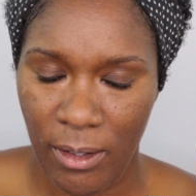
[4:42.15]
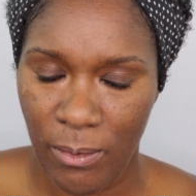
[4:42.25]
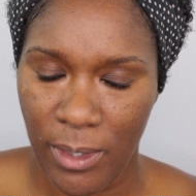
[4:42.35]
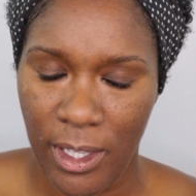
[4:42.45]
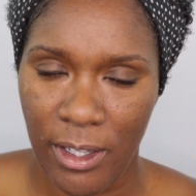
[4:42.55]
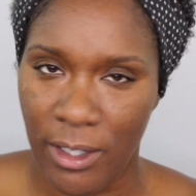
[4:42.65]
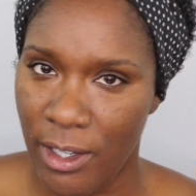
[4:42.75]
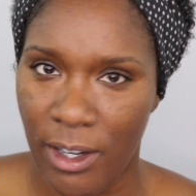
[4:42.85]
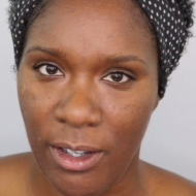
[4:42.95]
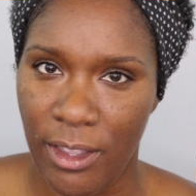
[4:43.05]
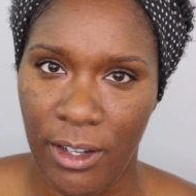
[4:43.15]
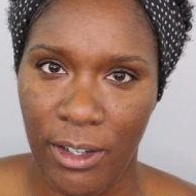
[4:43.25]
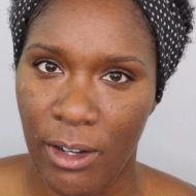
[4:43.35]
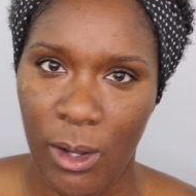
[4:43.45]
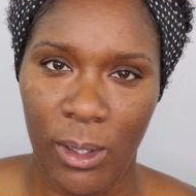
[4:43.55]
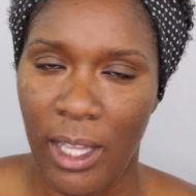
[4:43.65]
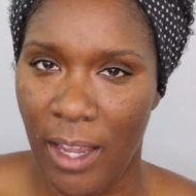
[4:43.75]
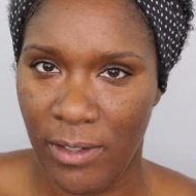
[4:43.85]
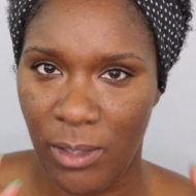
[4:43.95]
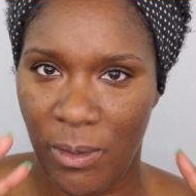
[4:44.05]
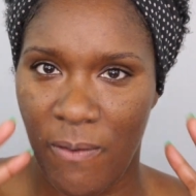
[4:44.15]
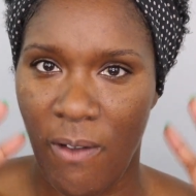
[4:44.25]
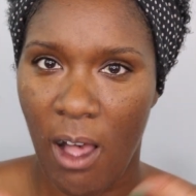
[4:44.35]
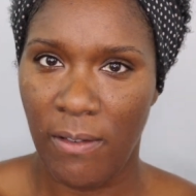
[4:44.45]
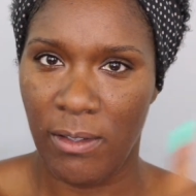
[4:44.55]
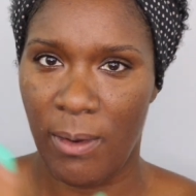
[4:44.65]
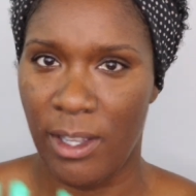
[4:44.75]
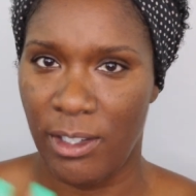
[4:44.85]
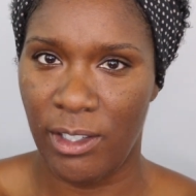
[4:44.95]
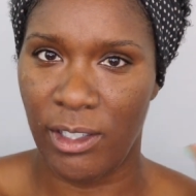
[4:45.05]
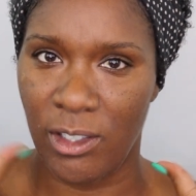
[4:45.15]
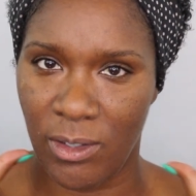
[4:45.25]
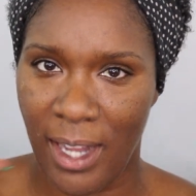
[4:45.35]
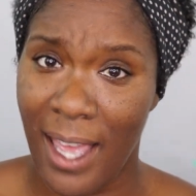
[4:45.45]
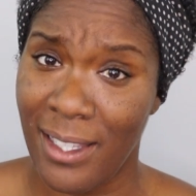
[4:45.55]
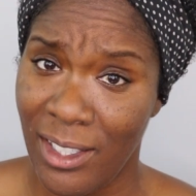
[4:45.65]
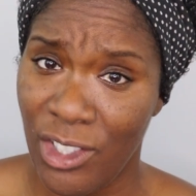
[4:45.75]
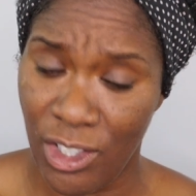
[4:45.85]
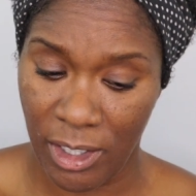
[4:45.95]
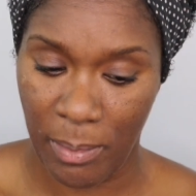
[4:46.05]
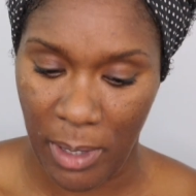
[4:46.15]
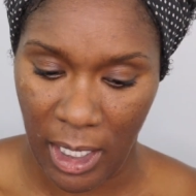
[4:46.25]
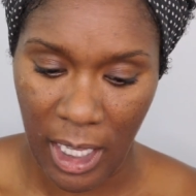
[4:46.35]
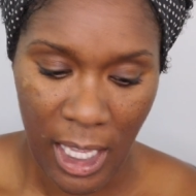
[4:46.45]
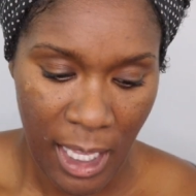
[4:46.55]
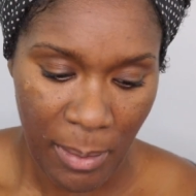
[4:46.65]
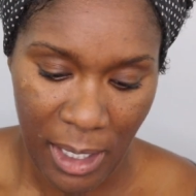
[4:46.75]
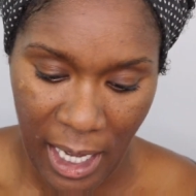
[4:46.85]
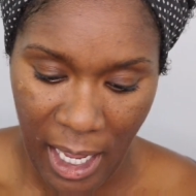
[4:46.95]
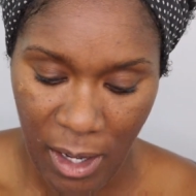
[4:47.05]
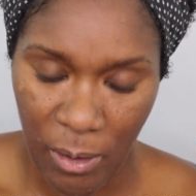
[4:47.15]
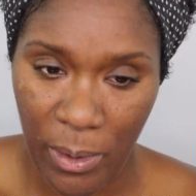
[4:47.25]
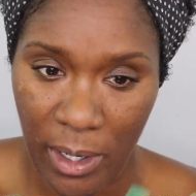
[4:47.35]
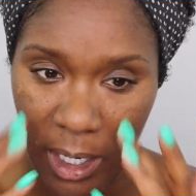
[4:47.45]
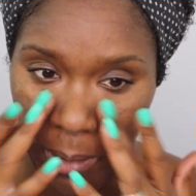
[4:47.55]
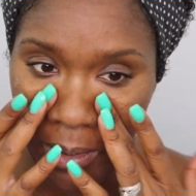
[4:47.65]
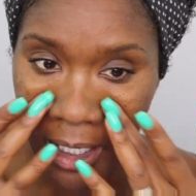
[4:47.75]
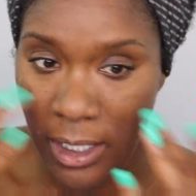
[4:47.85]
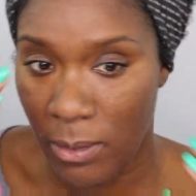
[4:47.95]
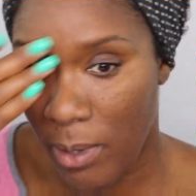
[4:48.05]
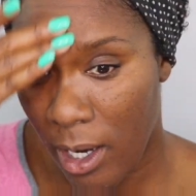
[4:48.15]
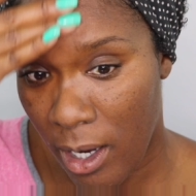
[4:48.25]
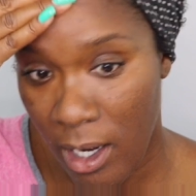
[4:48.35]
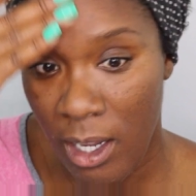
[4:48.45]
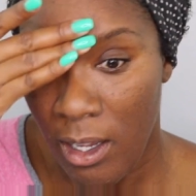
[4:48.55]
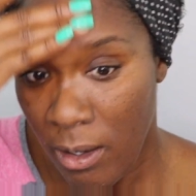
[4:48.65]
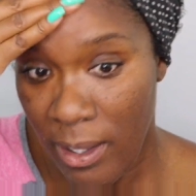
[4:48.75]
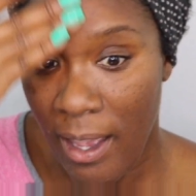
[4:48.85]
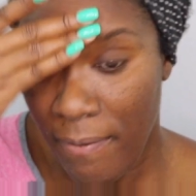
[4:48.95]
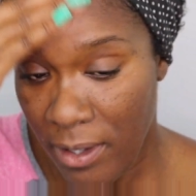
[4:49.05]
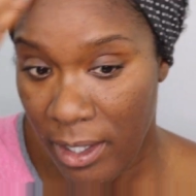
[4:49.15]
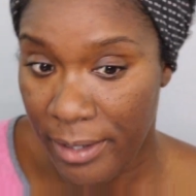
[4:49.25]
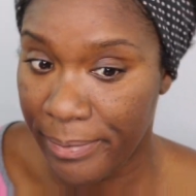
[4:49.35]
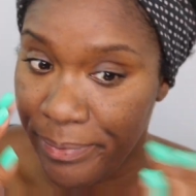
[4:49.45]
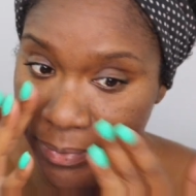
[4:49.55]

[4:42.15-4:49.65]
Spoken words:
when they're younger, your whole life just revolves around your children, as it should be. But now we're in a place where we have to